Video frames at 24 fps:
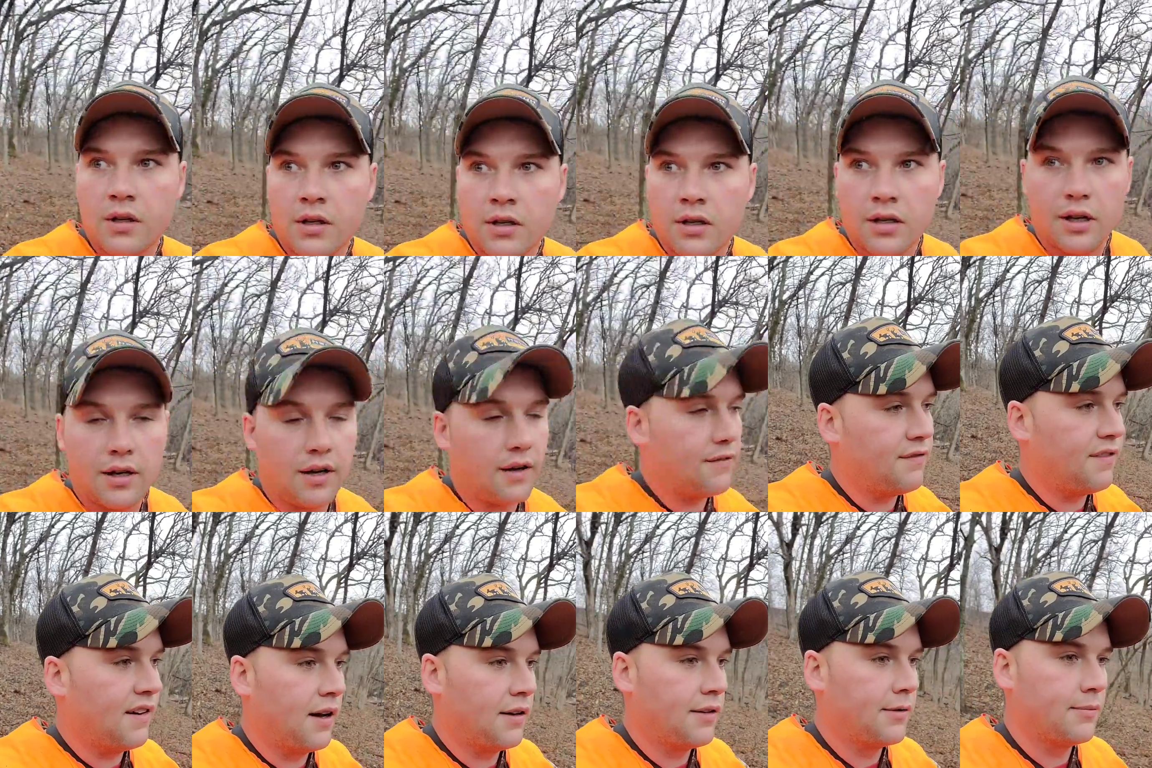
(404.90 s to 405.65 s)
and I
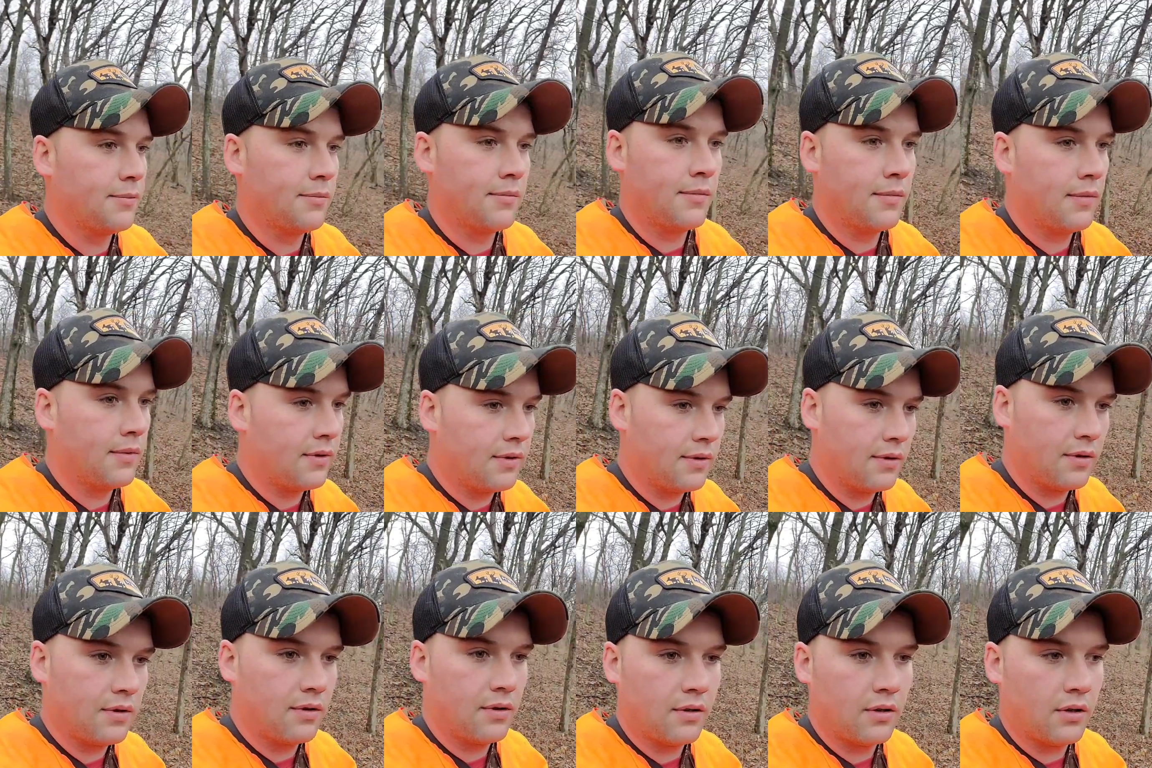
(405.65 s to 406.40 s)
found them
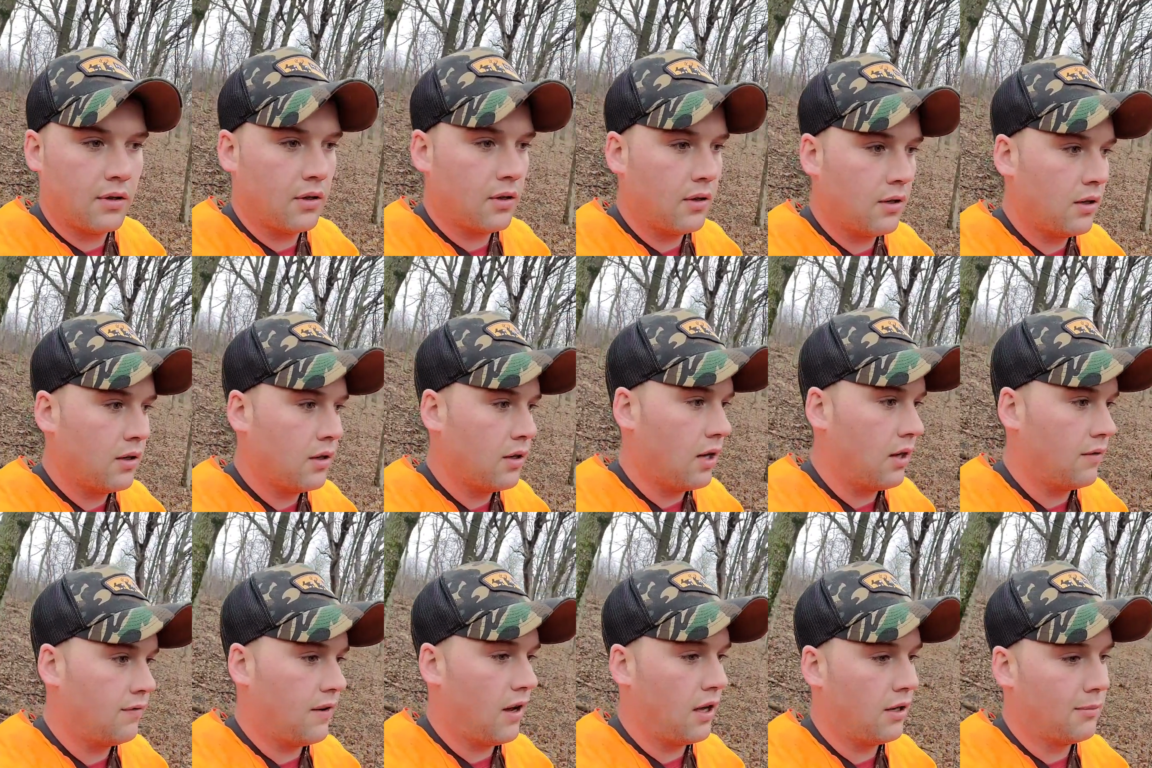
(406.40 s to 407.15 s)

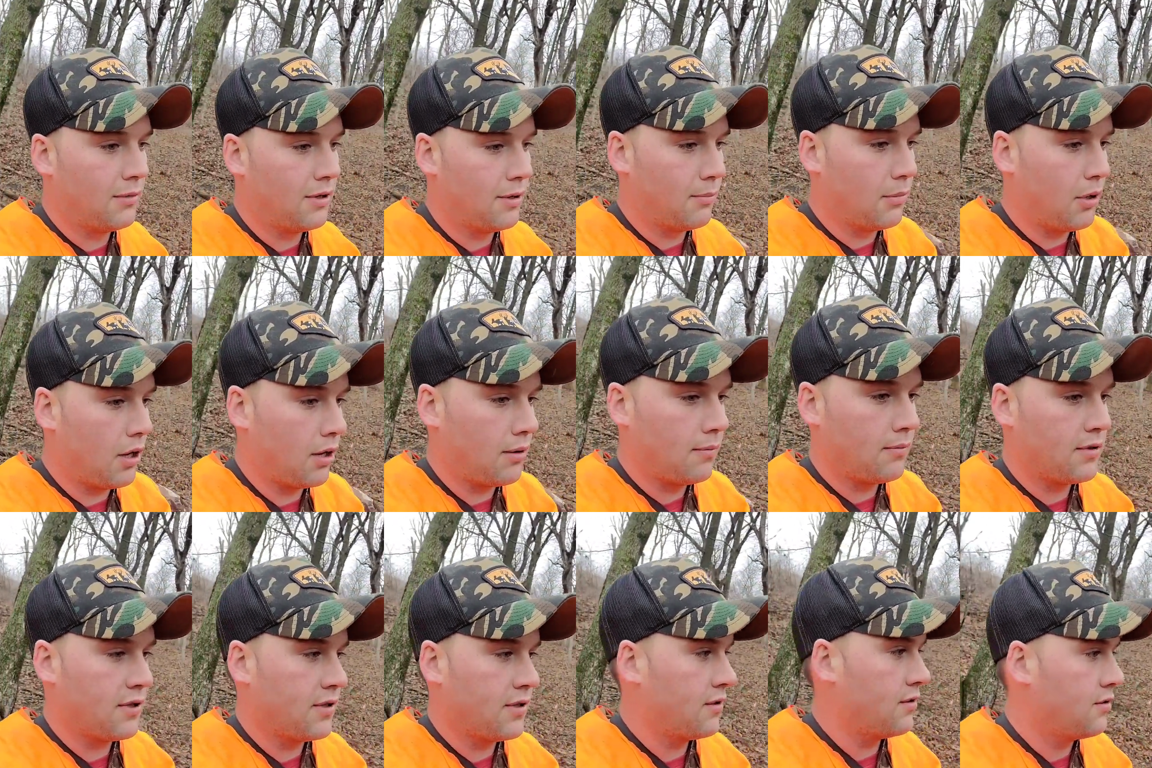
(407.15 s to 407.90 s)
in the
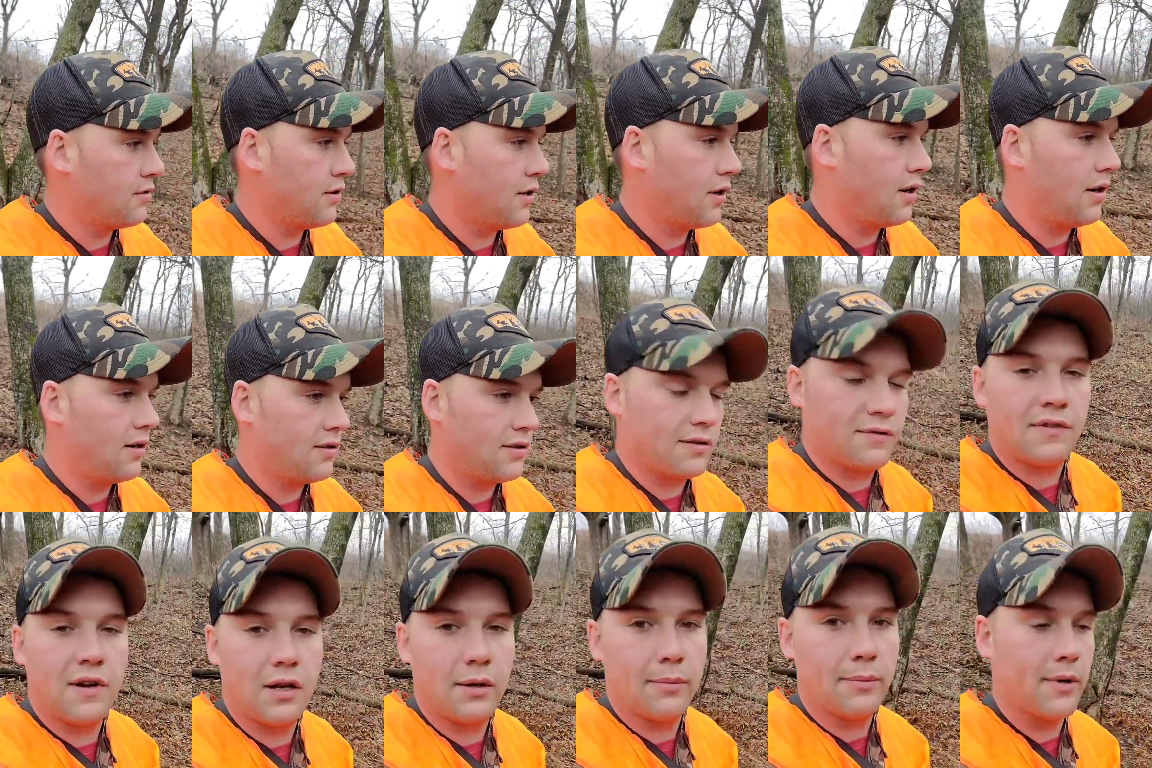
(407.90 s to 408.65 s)
bottoms of the draws. I
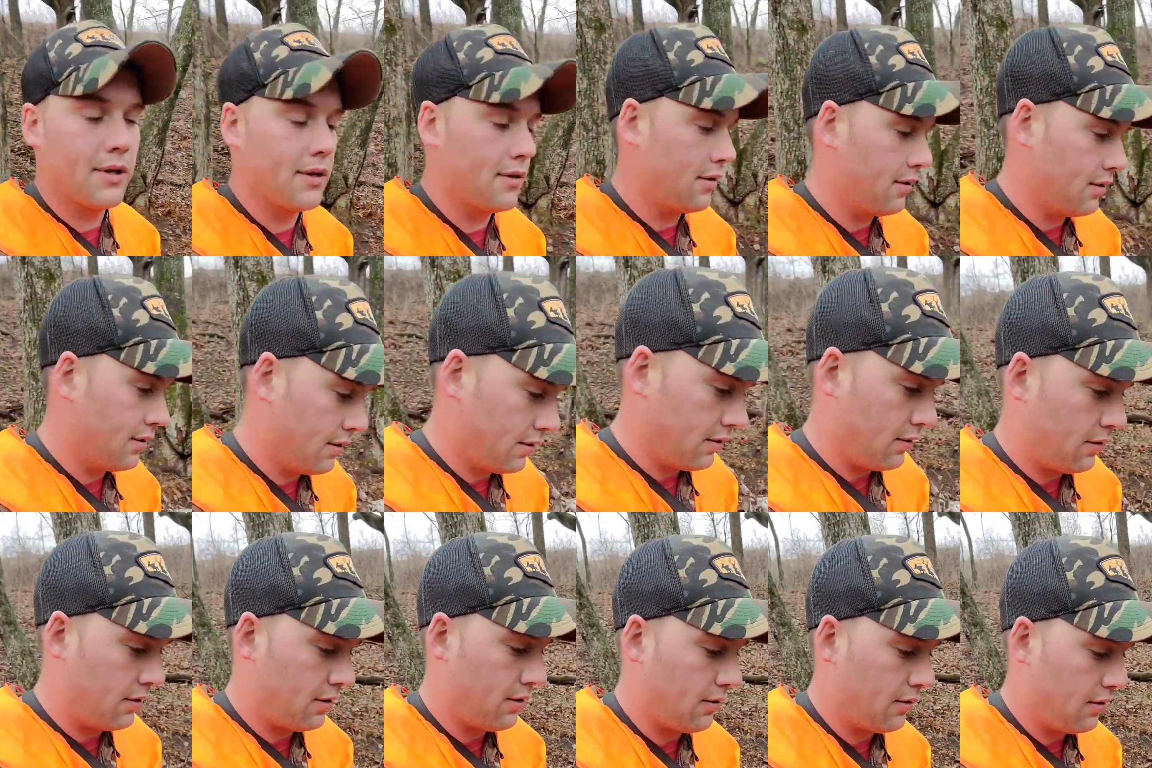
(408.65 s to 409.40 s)
found them
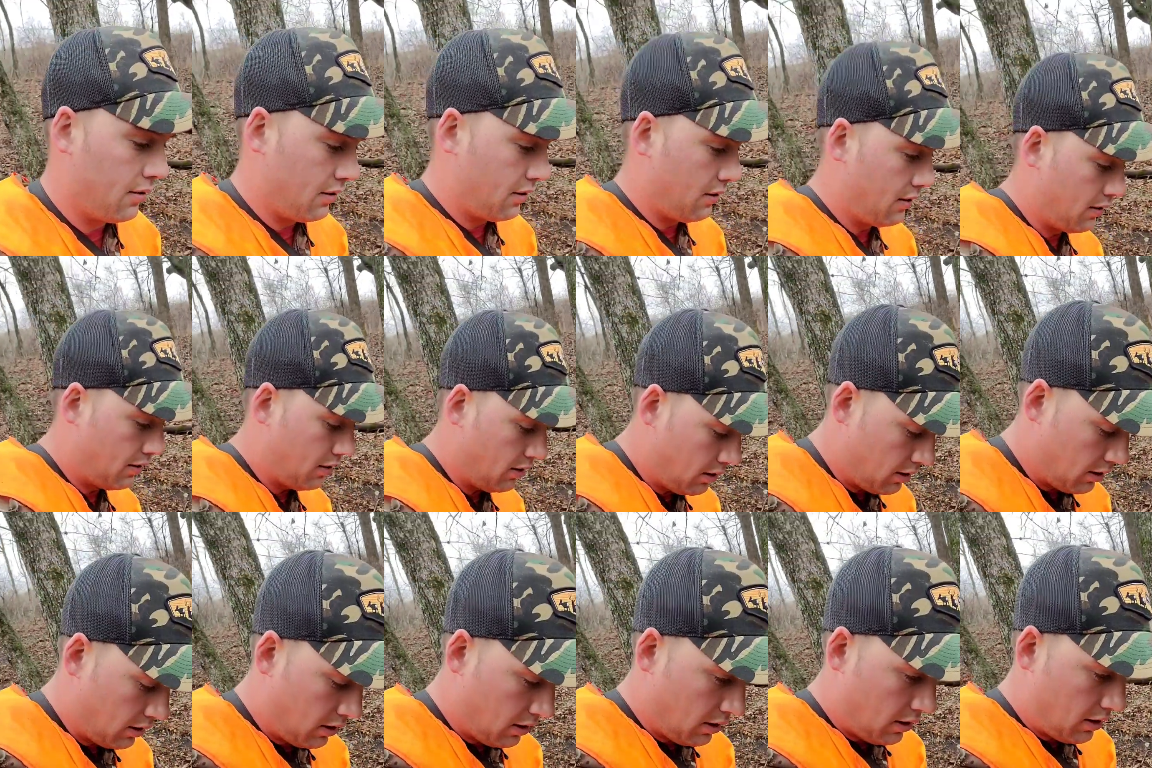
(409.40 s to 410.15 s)
on the
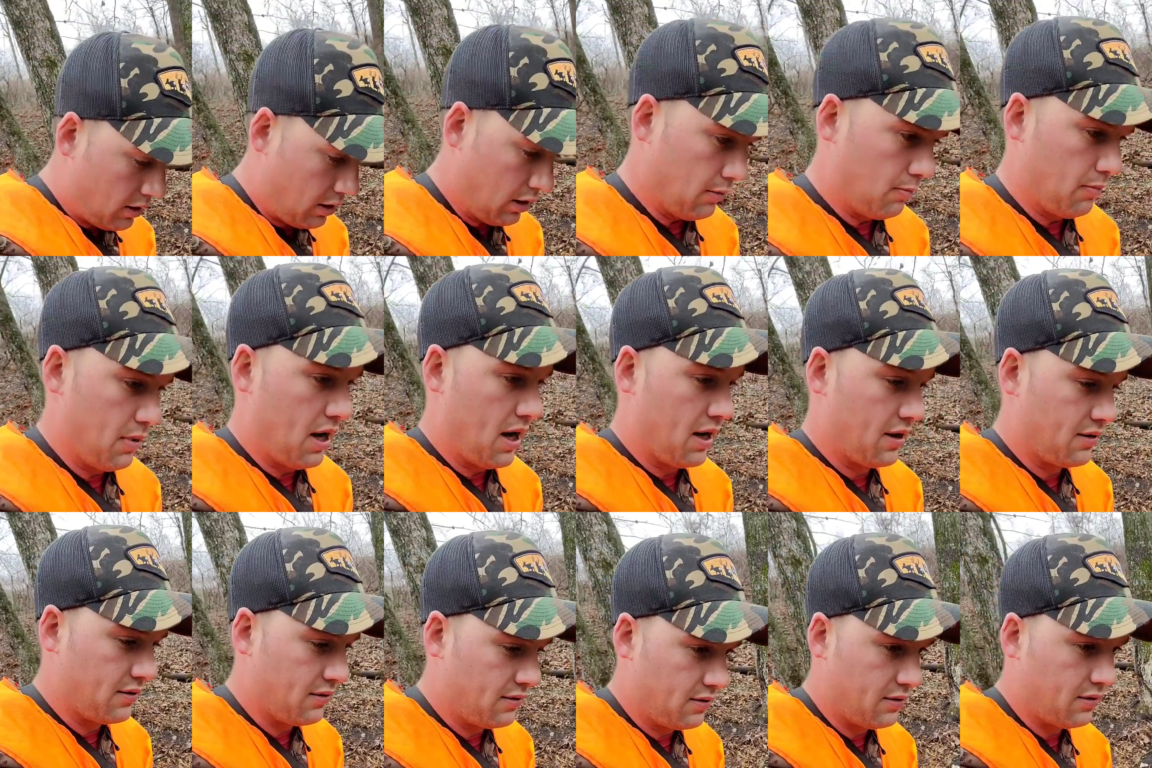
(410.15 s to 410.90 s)

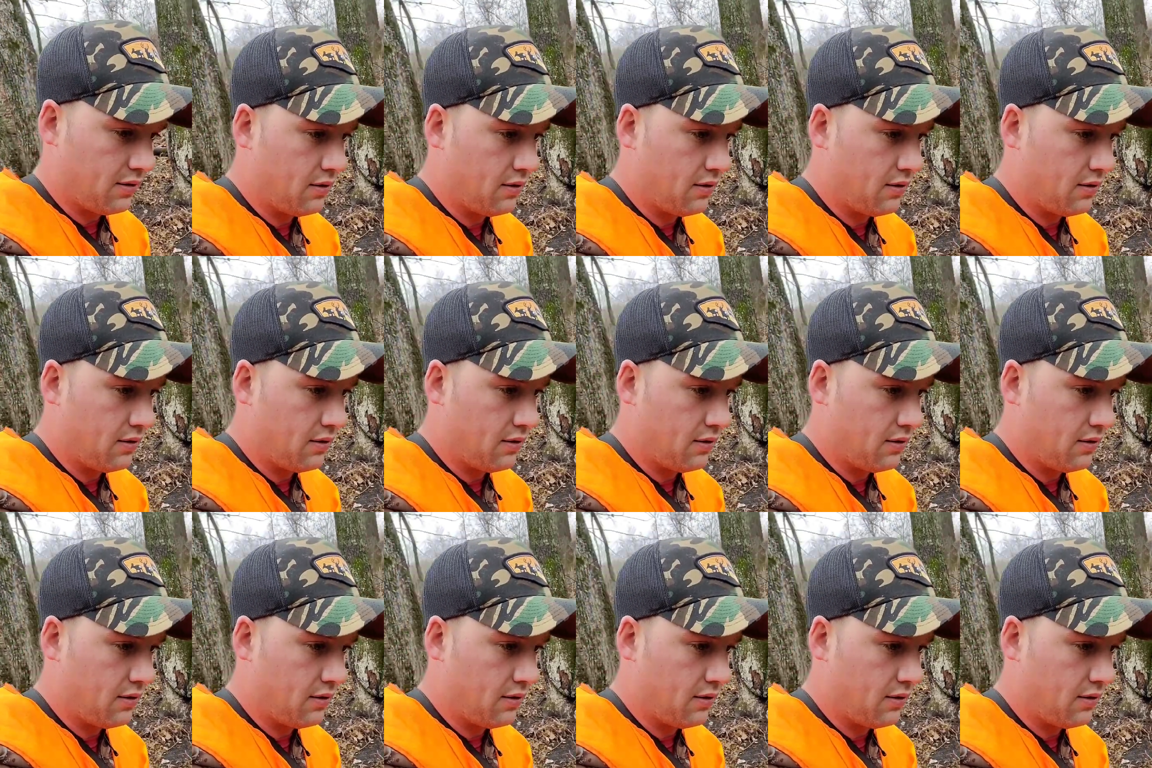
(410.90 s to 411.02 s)
banks.